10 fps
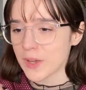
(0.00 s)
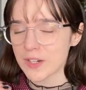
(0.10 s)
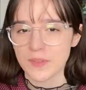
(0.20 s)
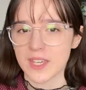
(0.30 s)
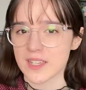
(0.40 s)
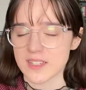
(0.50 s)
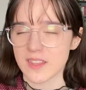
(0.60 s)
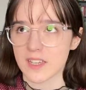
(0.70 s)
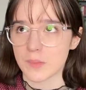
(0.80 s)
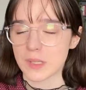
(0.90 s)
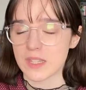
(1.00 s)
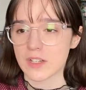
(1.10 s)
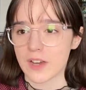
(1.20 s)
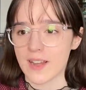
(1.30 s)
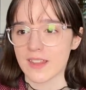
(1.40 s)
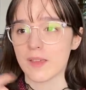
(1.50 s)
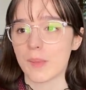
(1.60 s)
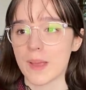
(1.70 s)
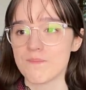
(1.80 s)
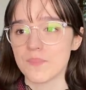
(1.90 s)
I don't think I said that completely correctly,
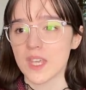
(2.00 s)
but